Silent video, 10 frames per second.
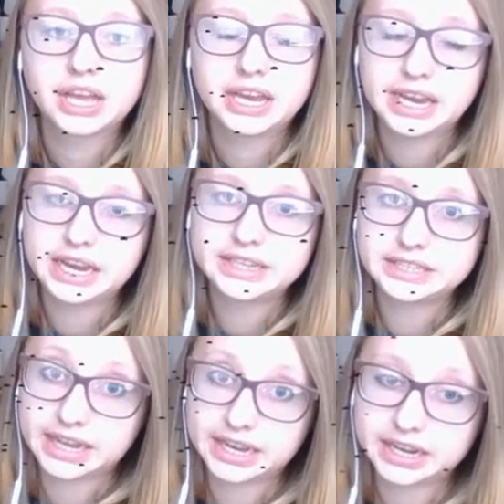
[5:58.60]
He
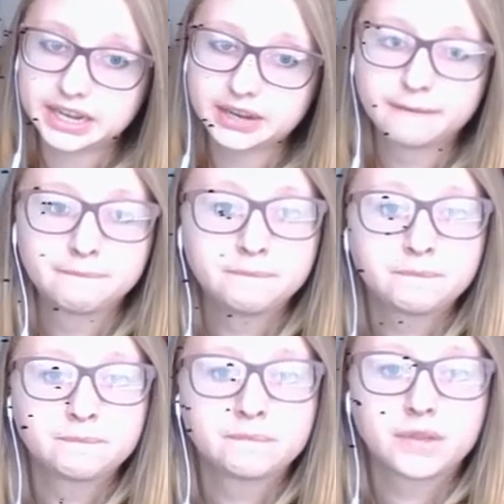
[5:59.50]
stated,
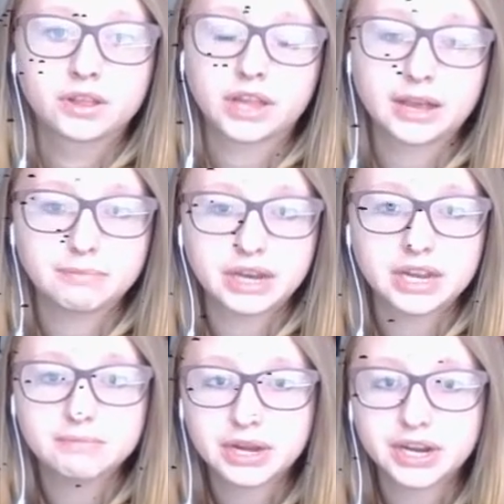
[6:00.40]
like many
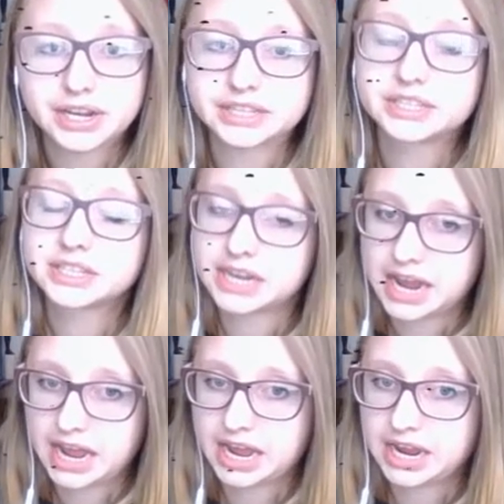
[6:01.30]
Americans
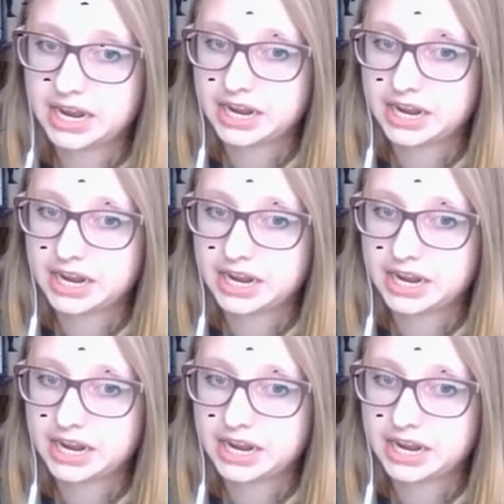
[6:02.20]
today,